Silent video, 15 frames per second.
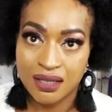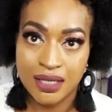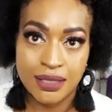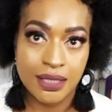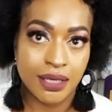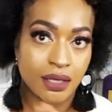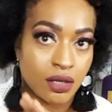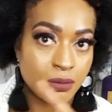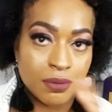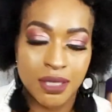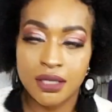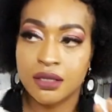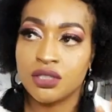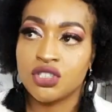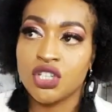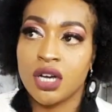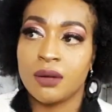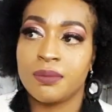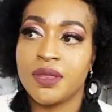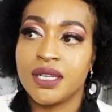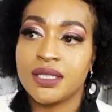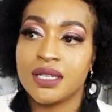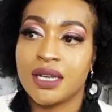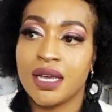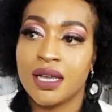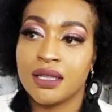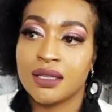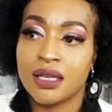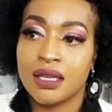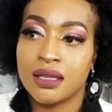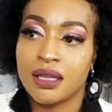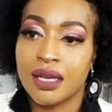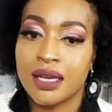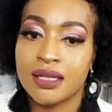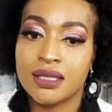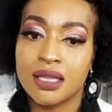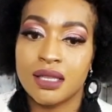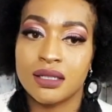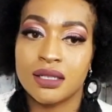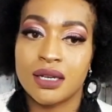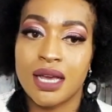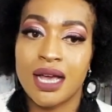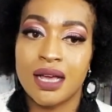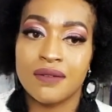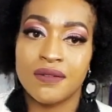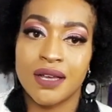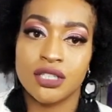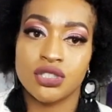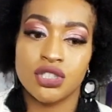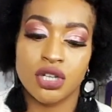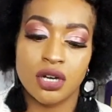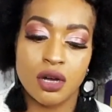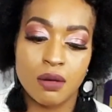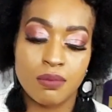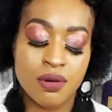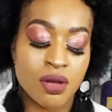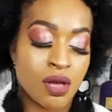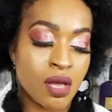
They didn't complete the job. Like I said, they did a half-assed job.